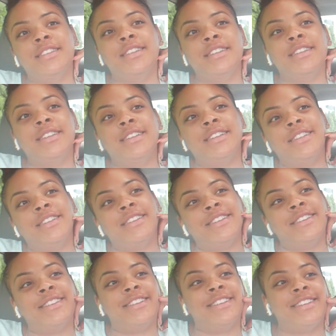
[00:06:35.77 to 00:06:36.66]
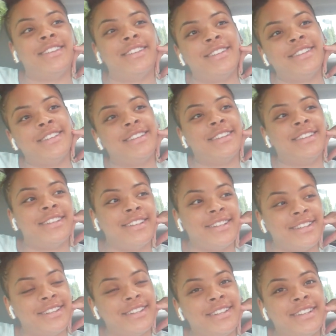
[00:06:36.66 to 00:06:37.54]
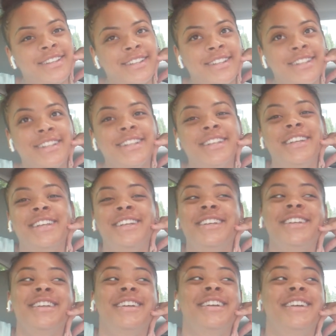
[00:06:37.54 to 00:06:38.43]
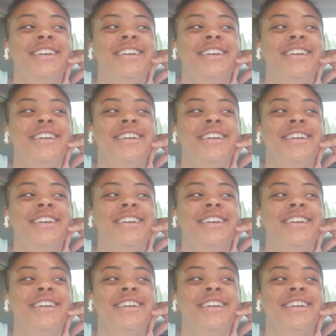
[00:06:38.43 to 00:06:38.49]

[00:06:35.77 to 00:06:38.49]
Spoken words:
No words are spoken by the person on screen.